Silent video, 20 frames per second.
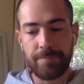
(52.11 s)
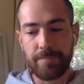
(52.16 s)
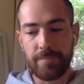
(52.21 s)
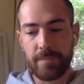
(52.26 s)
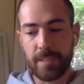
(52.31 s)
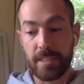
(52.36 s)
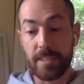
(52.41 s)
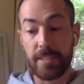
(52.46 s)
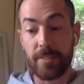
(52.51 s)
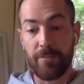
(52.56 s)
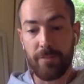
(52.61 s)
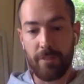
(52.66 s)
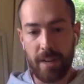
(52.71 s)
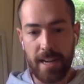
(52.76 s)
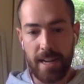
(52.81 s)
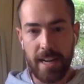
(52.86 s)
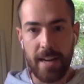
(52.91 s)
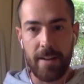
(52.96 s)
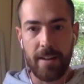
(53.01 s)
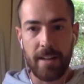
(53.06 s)

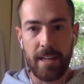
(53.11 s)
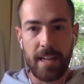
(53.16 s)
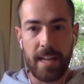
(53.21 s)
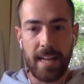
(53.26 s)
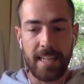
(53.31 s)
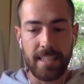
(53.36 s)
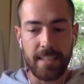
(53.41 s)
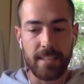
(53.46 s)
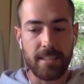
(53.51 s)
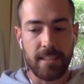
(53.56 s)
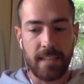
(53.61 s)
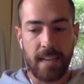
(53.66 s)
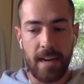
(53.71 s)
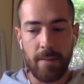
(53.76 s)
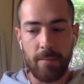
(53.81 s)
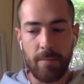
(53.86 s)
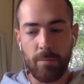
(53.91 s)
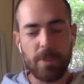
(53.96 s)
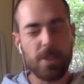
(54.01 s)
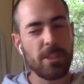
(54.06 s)
schizophrenia is,
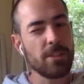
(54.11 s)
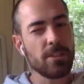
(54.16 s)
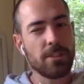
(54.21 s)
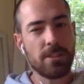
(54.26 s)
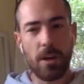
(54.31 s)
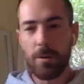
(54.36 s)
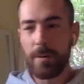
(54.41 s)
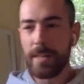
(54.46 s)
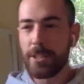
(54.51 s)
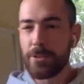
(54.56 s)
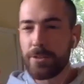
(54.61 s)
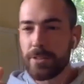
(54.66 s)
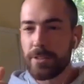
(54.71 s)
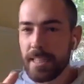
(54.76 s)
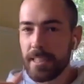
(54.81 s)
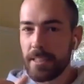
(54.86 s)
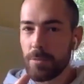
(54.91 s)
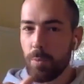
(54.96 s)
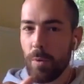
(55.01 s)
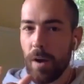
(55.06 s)
which is so
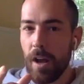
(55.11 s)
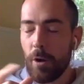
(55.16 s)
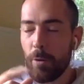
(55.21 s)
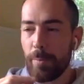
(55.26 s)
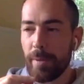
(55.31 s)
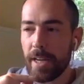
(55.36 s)
interesting as well,